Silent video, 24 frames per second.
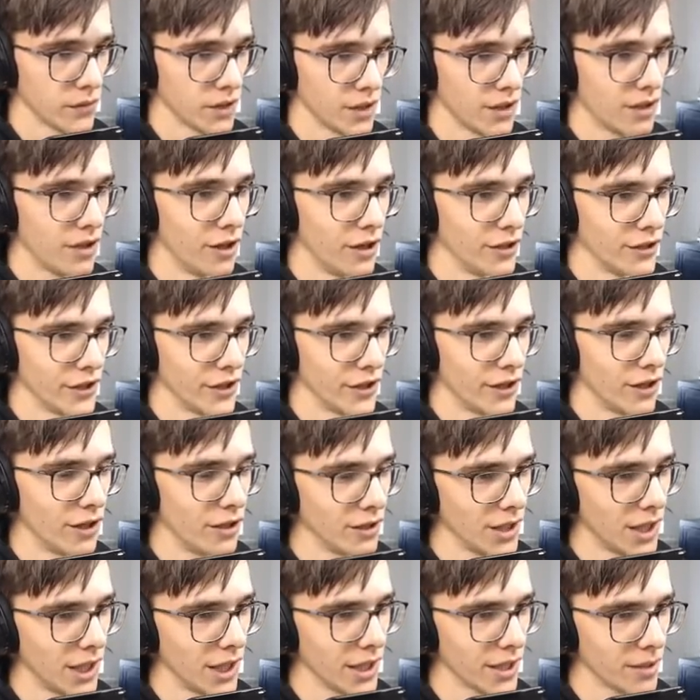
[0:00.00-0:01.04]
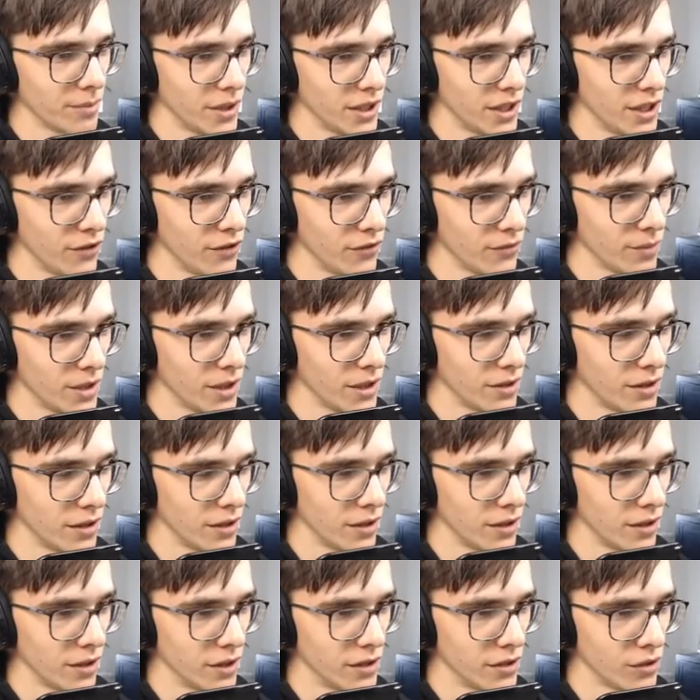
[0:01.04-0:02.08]
No, they're all like beneath me in
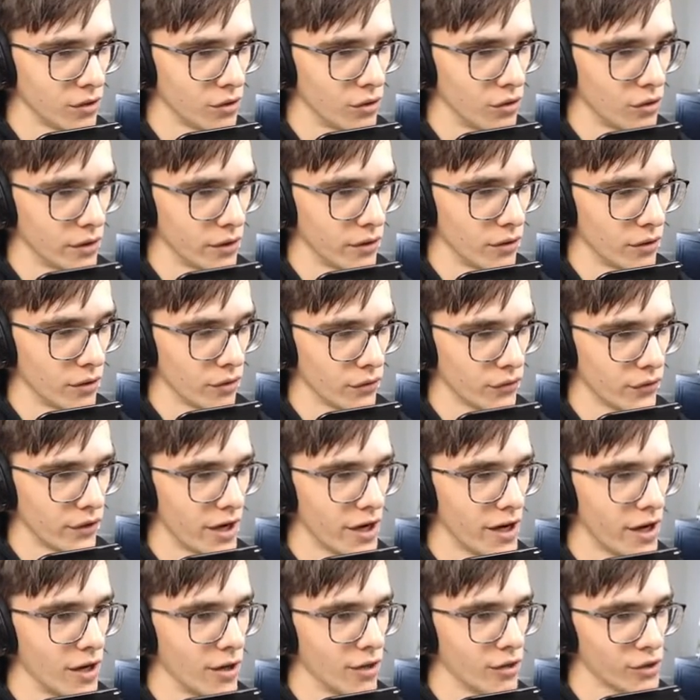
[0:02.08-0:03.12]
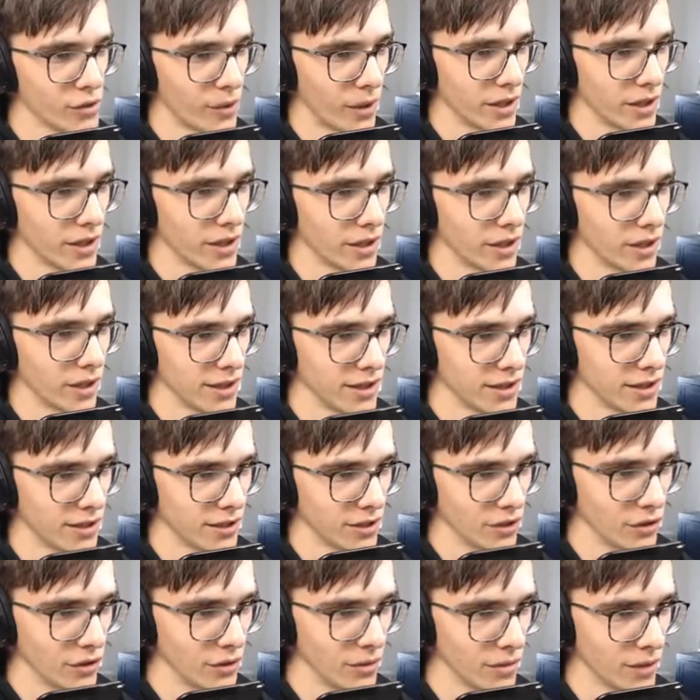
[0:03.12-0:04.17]
the in the corner of the house, so I can like
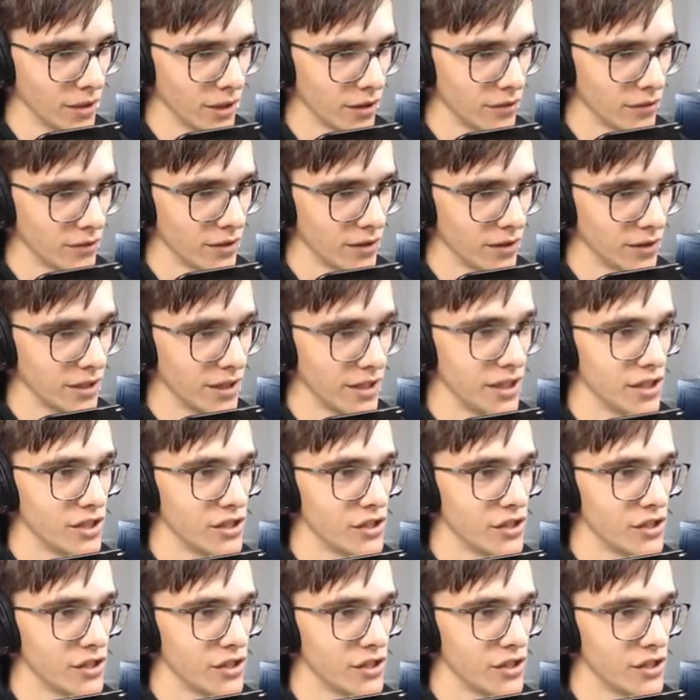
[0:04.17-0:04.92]
kill them like really